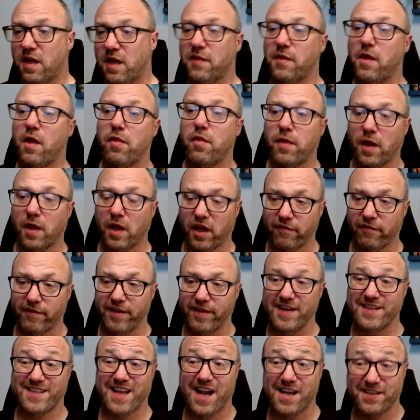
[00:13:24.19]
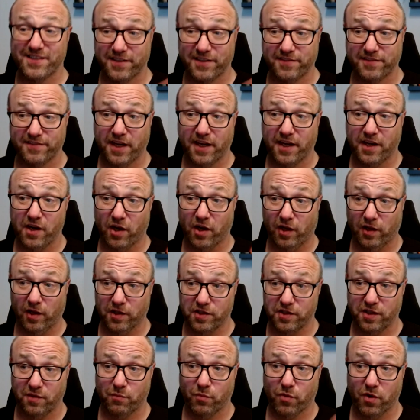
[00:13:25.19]
and they think of it as a
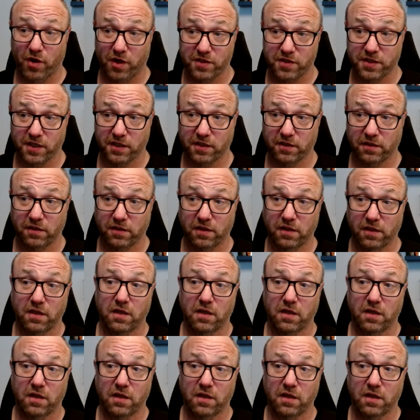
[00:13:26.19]
technology project.